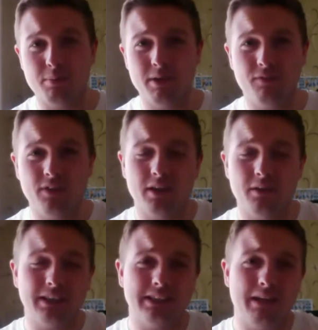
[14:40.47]
but if you're
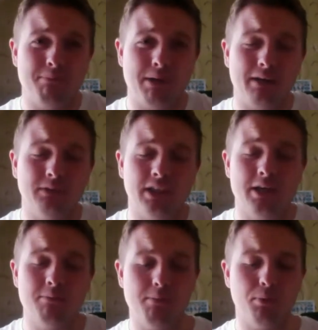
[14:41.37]
going at £10
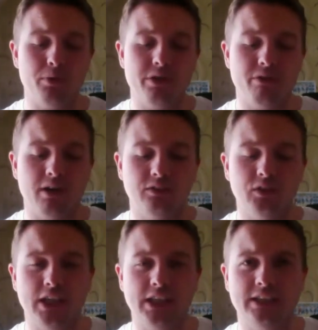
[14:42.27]
per point, you're
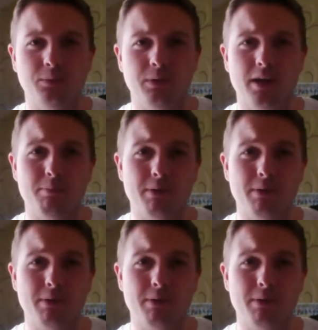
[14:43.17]
180 quid up.